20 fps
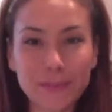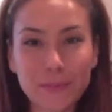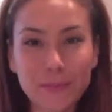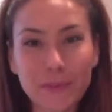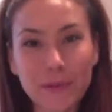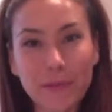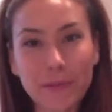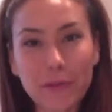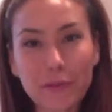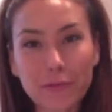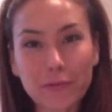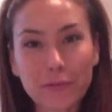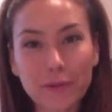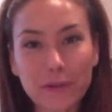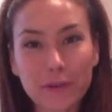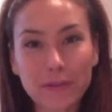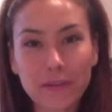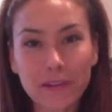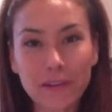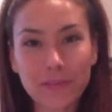It's been about
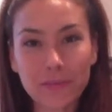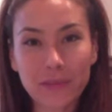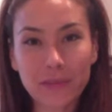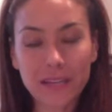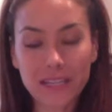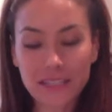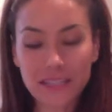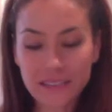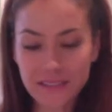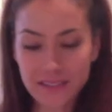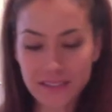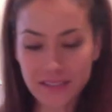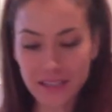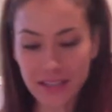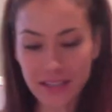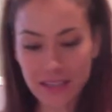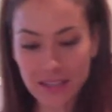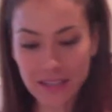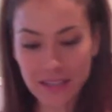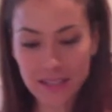45 minutes,
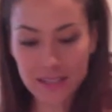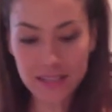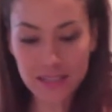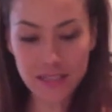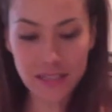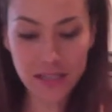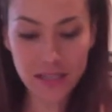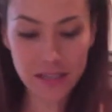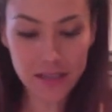and